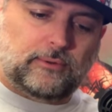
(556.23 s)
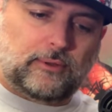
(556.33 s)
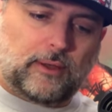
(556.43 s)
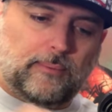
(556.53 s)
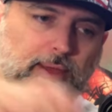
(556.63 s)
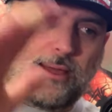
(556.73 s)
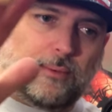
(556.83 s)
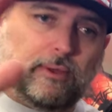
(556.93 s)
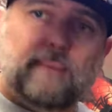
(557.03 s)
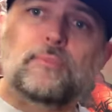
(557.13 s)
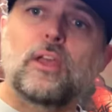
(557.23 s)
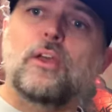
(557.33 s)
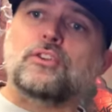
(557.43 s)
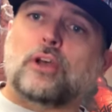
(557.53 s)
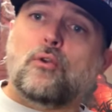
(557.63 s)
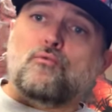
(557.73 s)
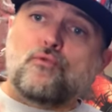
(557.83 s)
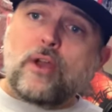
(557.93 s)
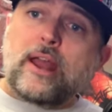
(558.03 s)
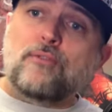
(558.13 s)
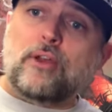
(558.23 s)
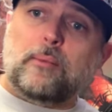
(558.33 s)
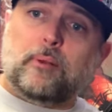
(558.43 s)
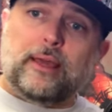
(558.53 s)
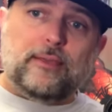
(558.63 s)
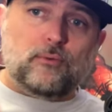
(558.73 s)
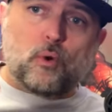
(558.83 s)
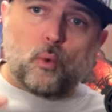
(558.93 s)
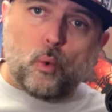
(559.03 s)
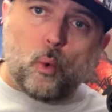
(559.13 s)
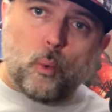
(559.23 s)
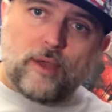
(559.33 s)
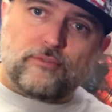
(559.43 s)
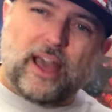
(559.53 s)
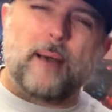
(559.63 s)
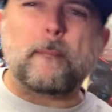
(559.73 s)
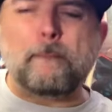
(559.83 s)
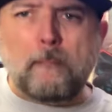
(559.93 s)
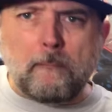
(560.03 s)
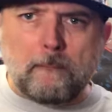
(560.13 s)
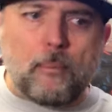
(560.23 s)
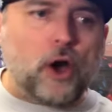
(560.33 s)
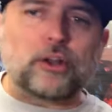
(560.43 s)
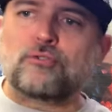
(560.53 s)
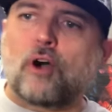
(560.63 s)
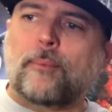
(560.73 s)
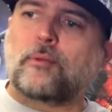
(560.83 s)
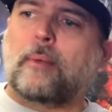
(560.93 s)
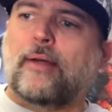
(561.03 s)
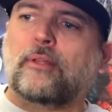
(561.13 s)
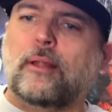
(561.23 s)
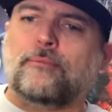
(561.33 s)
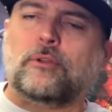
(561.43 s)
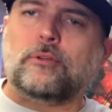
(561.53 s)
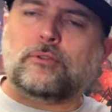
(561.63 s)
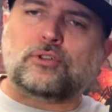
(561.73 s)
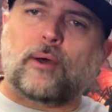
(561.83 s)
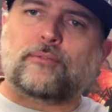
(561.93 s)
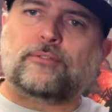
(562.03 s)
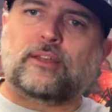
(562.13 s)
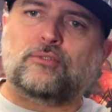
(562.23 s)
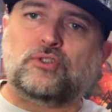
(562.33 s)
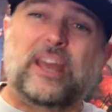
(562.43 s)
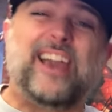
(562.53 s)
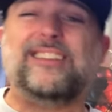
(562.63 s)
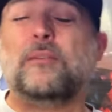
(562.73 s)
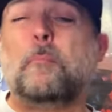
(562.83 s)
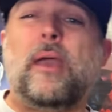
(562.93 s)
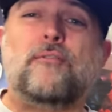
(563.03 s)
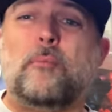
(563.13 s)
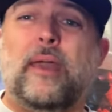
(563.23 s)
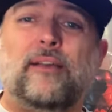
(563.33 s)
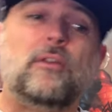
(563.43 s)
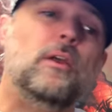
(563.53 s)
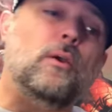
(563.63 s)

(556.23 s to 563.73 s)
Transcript: up there. There we go. So really, really pleased with that. Minor gripes about the types of accessories you get, because it's a bit of a mix.